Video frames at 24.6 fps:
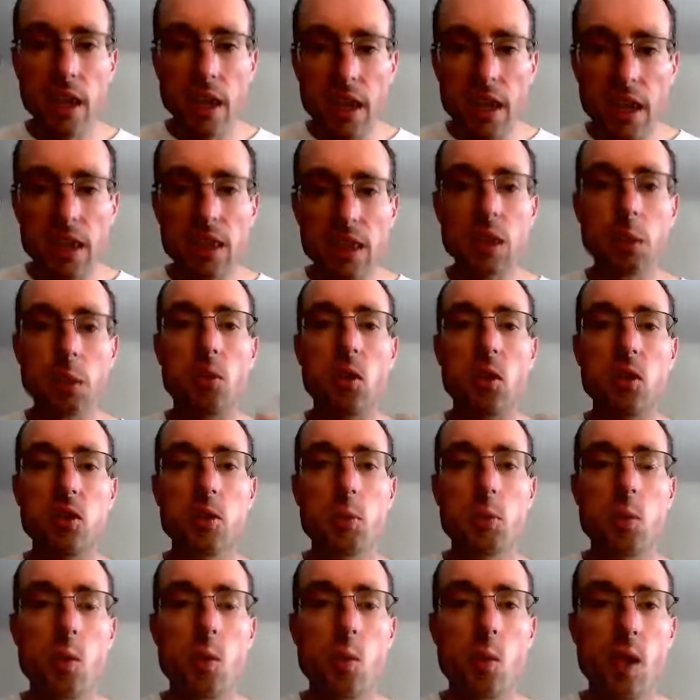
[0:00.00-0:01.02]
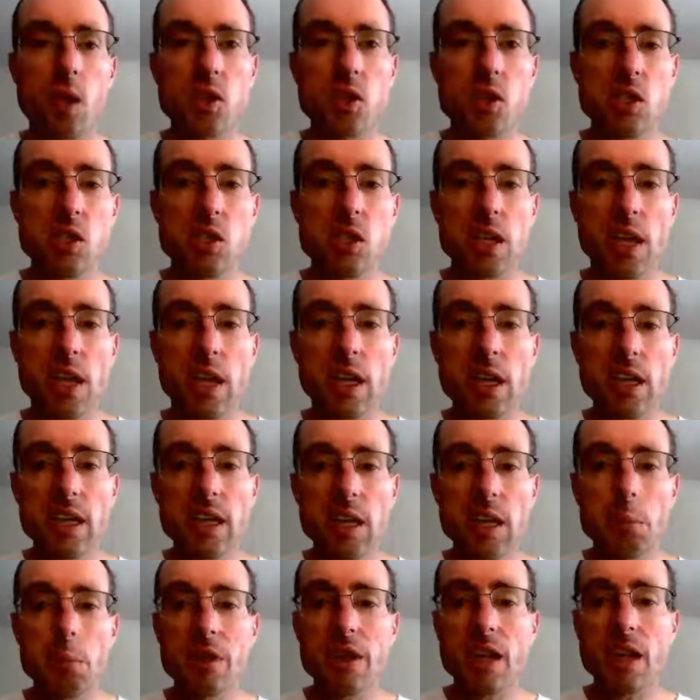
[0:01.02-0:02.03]
in the Baltimore-Washington
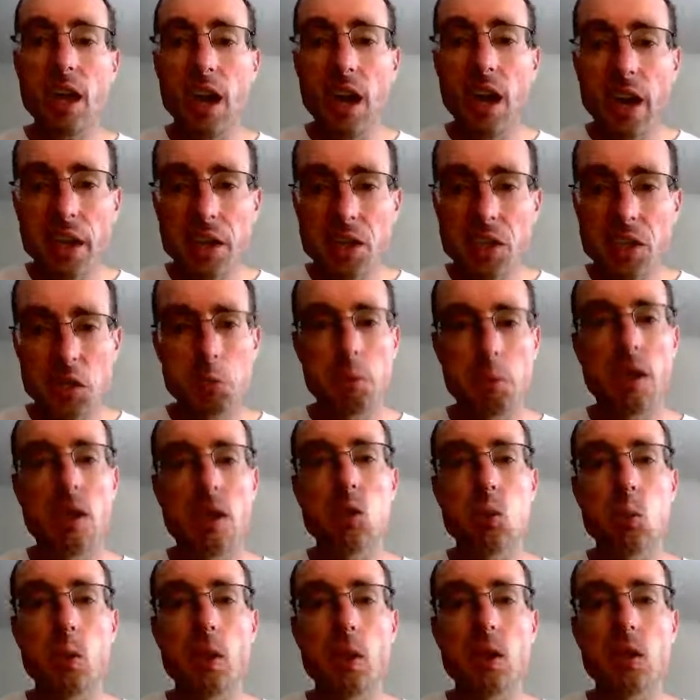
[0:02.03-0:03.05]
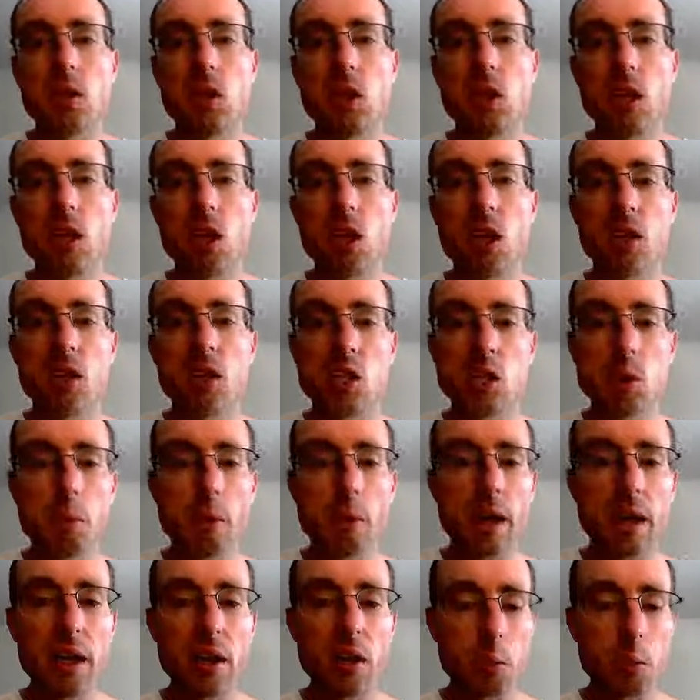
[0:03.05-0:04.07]
area, but the highest amounts will occur along the
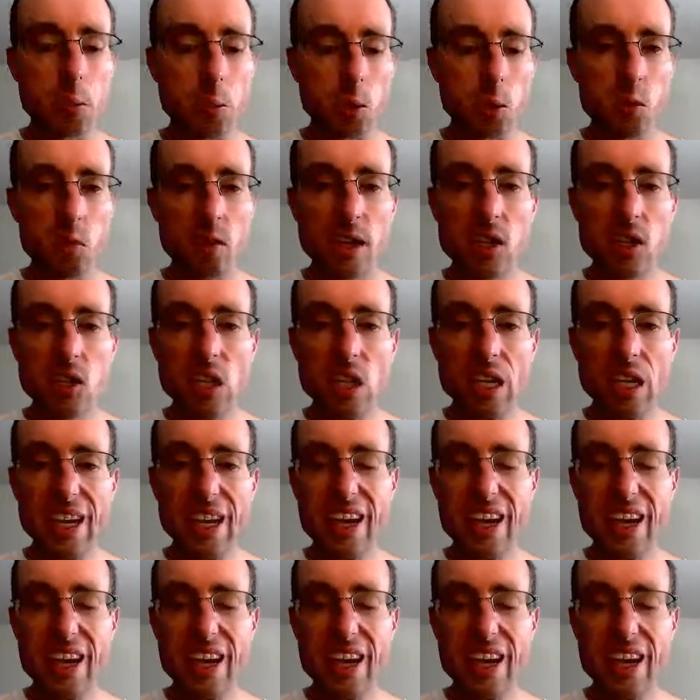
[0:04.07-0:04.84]
spine of the Blue Ridge.